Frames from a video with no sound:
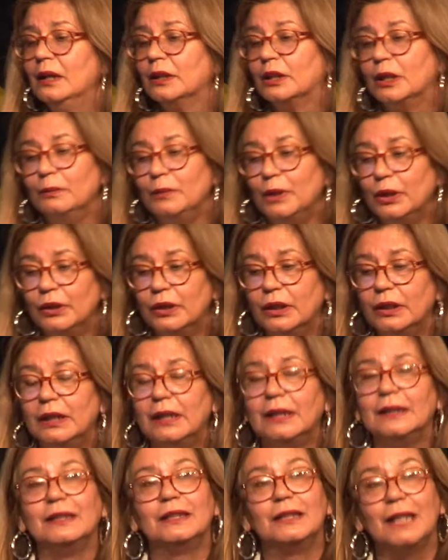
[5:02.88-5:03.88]

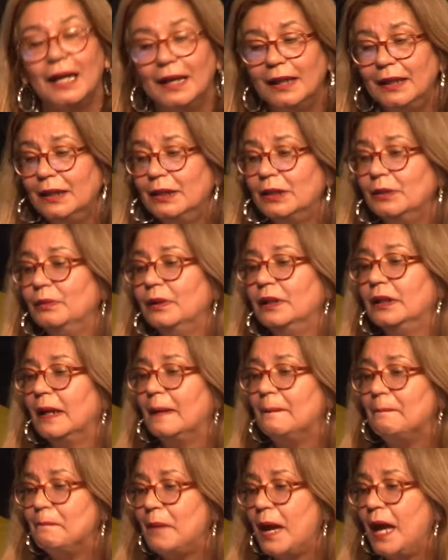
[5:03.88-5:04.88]
Community engagement,
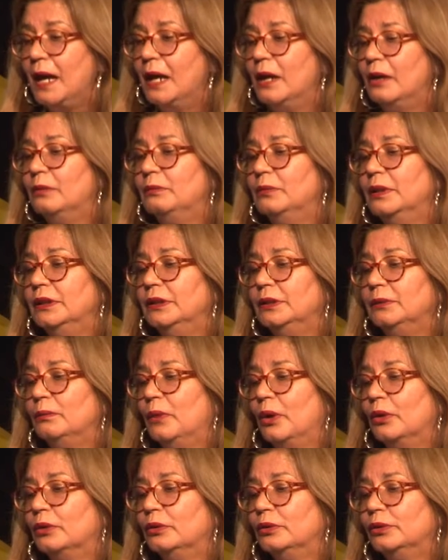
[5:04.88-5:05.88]
empowerment
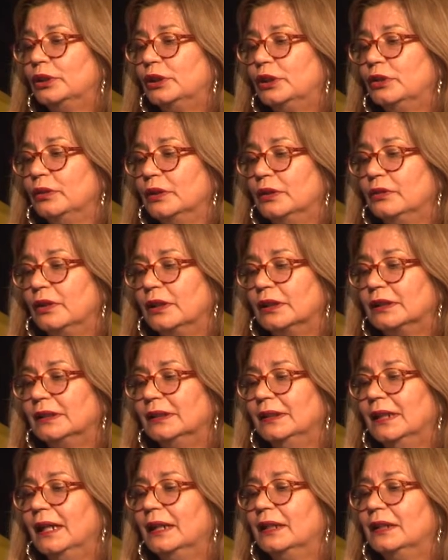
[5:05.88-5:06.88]
models to address
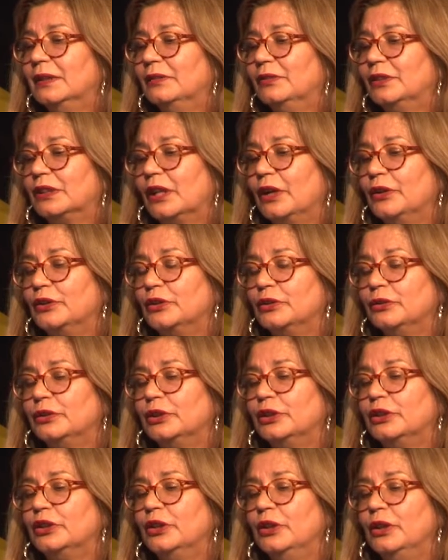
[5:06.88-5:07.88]
negative social
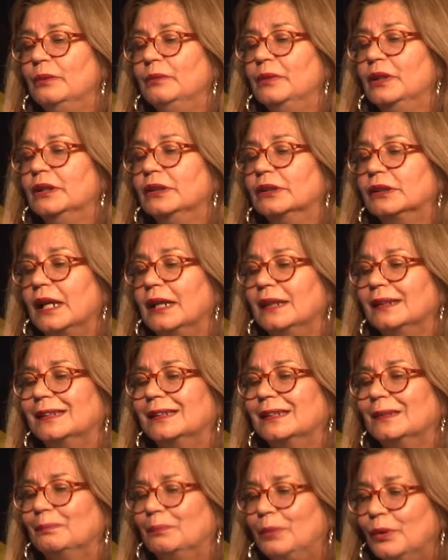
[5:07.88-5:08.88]
determinants and
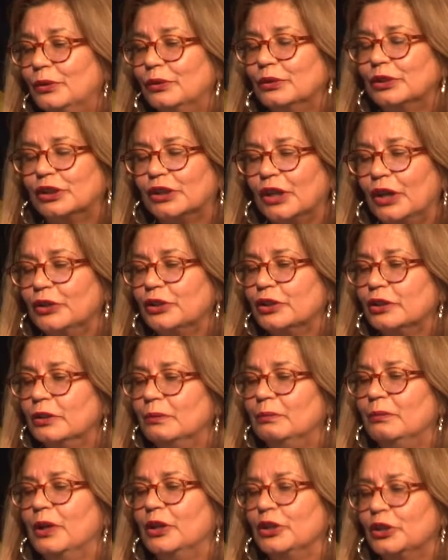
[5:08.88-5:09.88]
support social
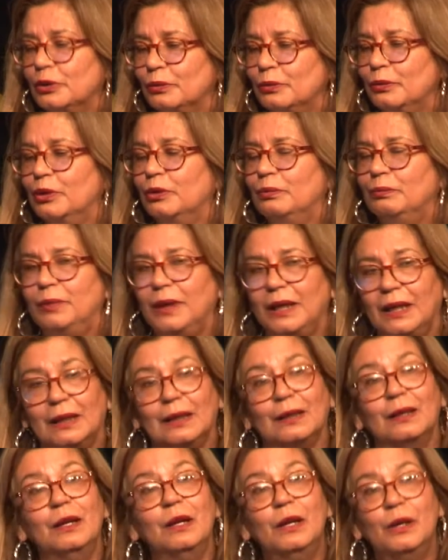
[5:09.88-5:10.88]
and emotional
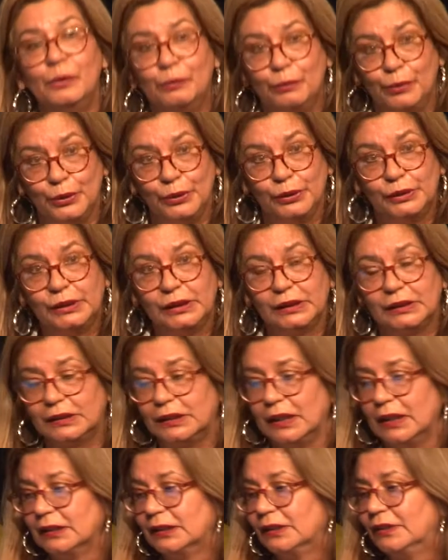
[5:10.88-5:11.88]
wellbeing were
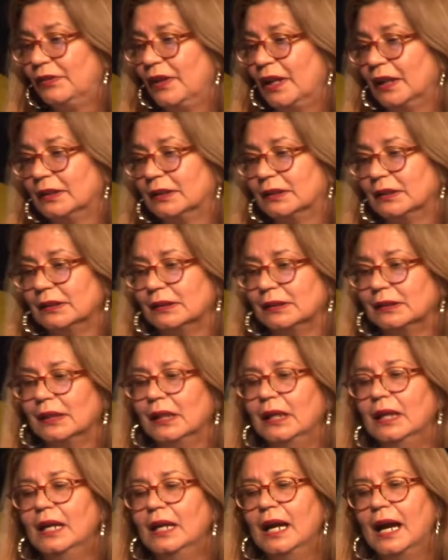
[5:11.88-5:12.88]
success factors.
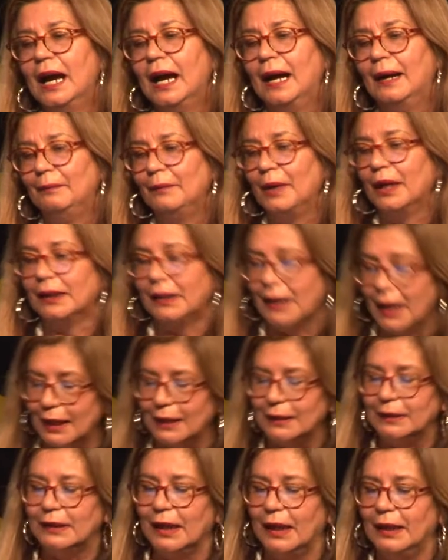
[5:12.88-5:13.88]

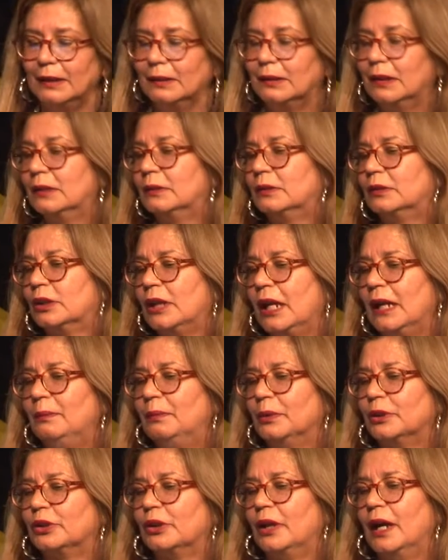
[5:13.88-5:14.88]
Again,
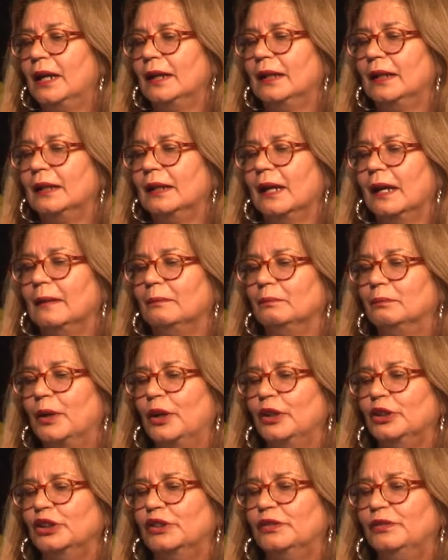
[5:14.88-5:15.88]
gatekeeper training and
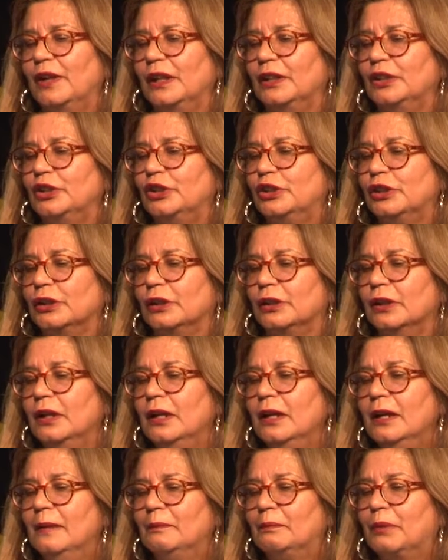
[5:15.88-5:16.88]
postvention
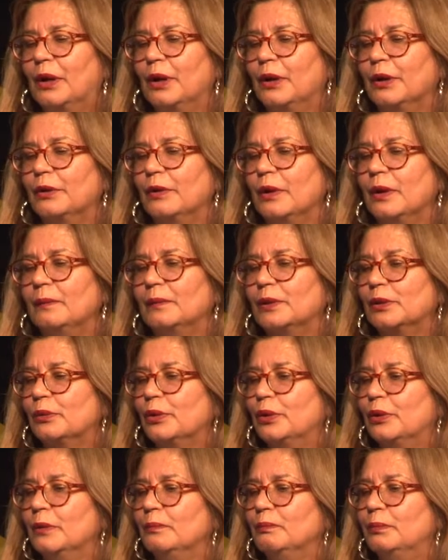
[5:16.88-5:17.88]
programs
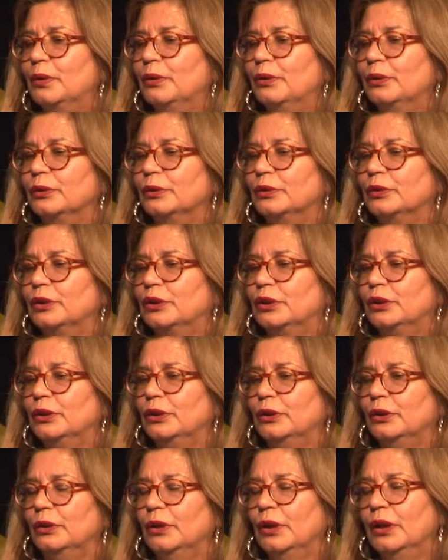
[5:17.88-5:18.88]
were important
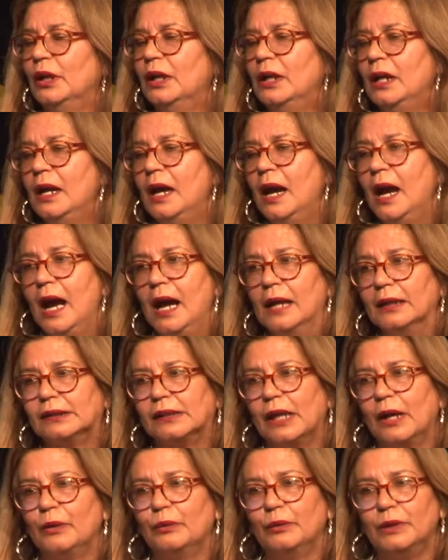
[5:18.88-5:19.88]
too.
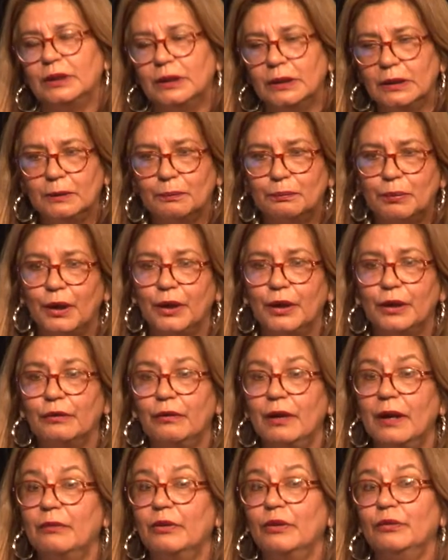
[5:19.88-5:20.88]
So we did the
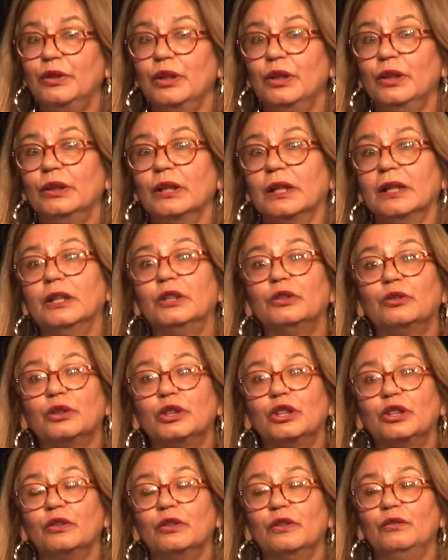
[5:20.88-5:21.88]
program review, the
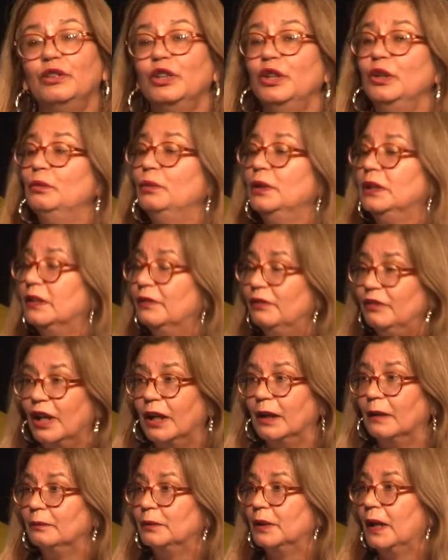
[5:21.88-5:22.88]
literature review. We
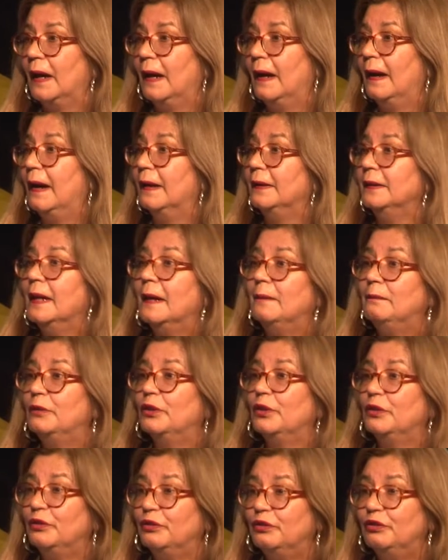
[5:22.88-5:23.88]
developed a
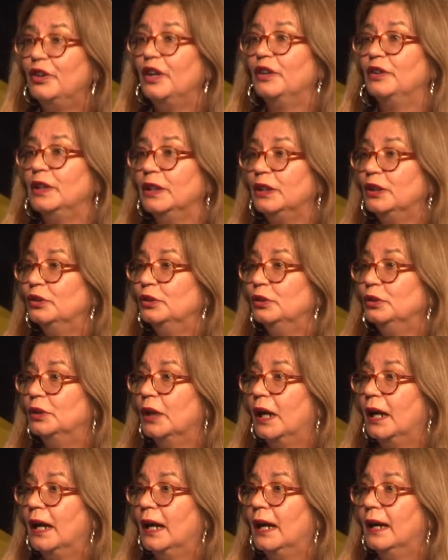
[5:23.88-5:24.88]
number of very good
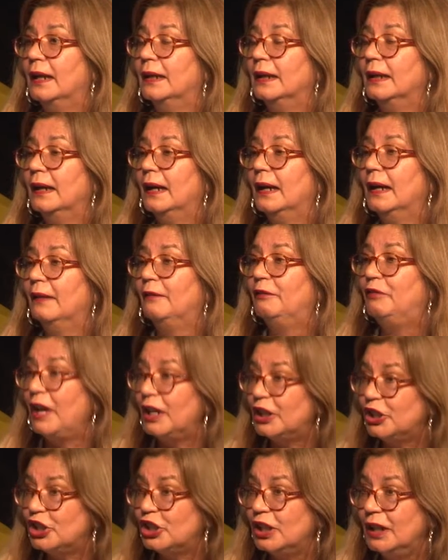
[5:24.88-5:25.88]

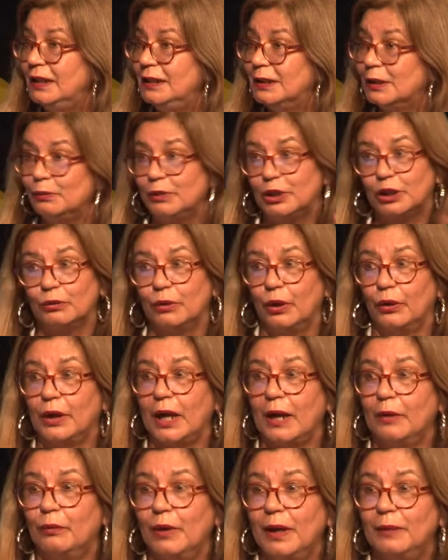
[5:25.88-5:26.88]
fact sheets which are on
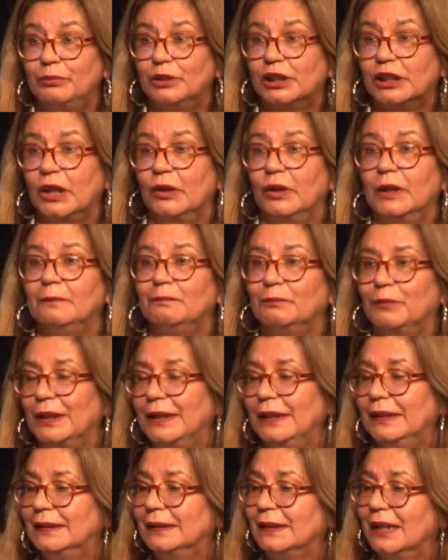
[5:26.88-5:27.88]
our website.
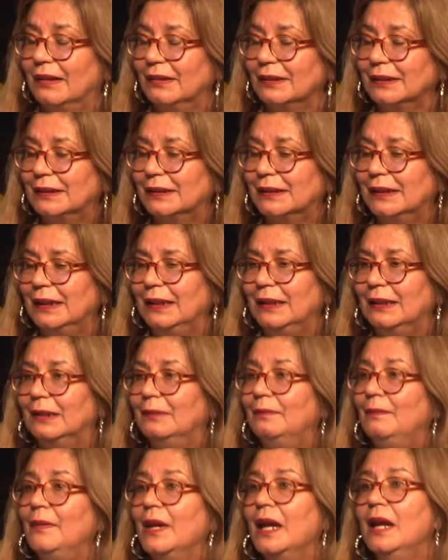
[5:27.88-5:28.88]
Please go and see
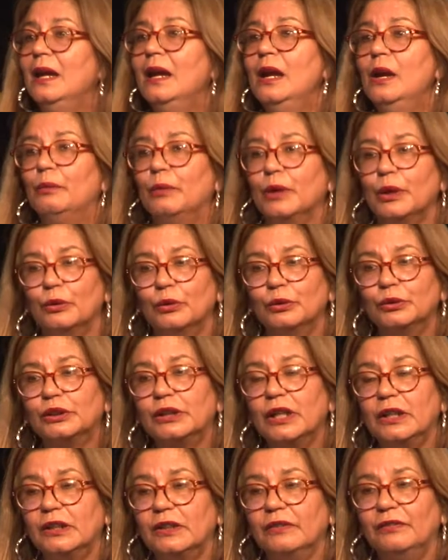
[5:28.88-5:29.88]
them. We
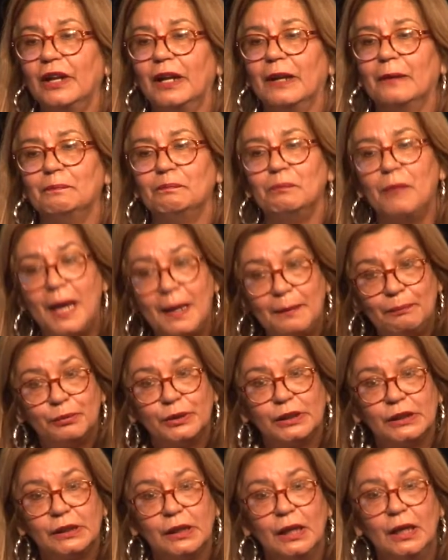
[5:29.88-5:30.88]
also developed
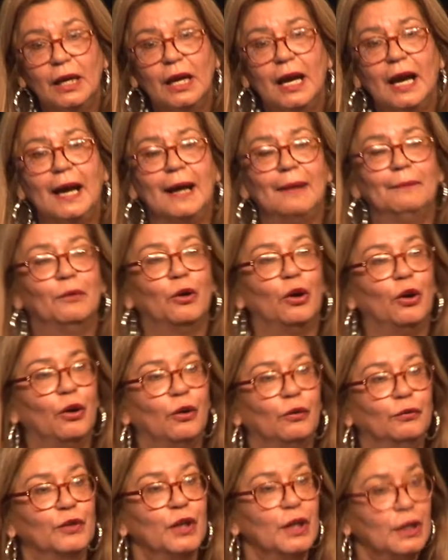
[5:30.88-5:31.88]
maps
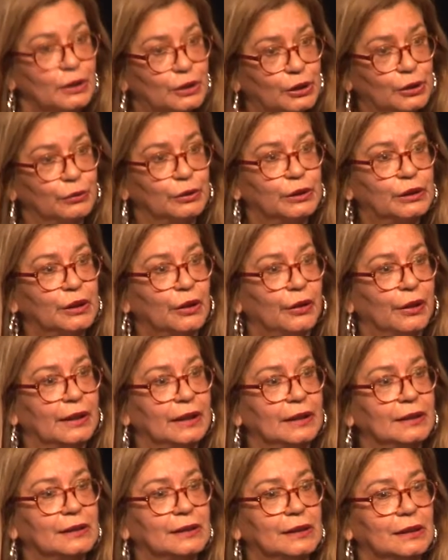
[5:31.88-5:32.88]
of suicide
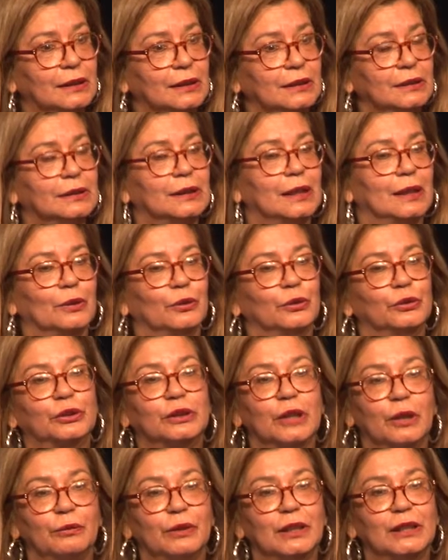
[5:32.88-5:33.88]
incidents and
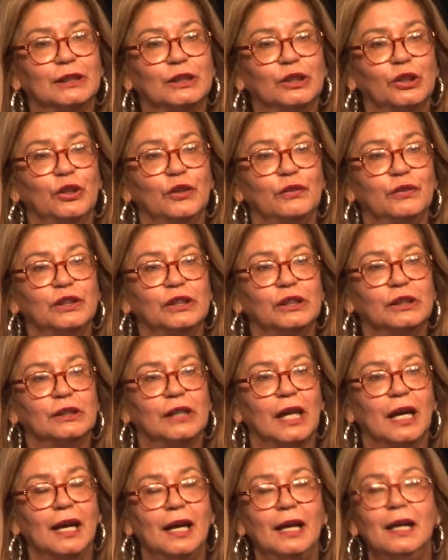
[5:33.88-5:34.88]
also where services
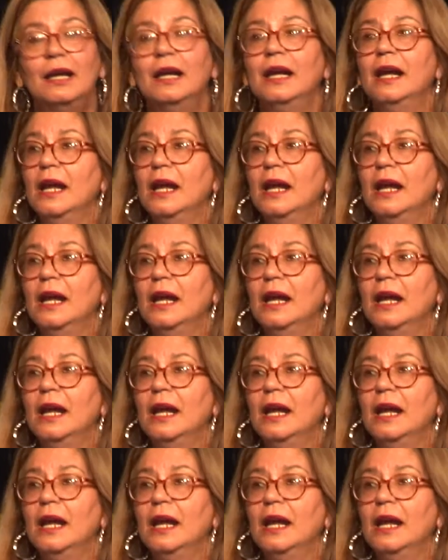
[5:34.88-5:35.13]
are.